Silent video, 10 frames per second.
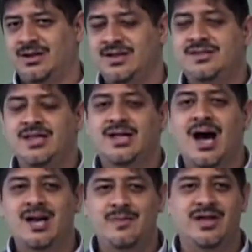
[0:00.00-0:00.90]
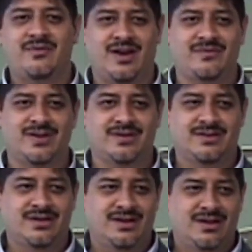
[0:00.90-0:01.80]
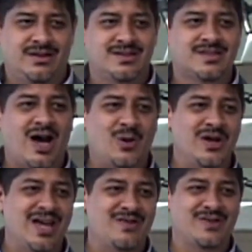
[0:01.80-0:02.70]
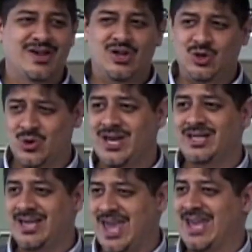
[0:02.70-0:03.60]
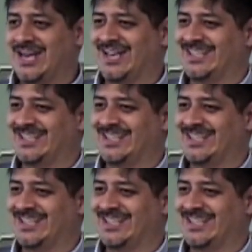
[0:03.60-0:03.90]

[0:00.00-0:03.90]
This is the economy of heaven. This is how we have great gain.